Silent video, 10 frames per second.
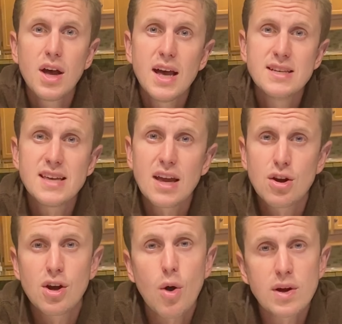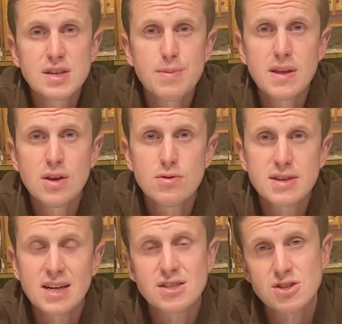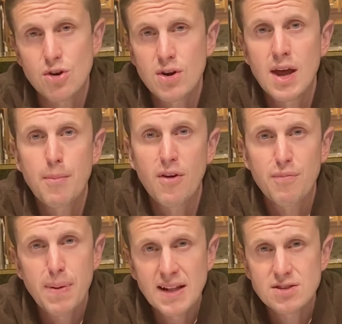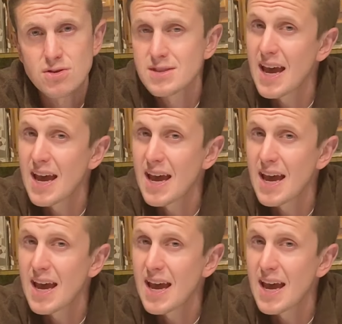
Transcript: is that you're going to be using a certain number of pencils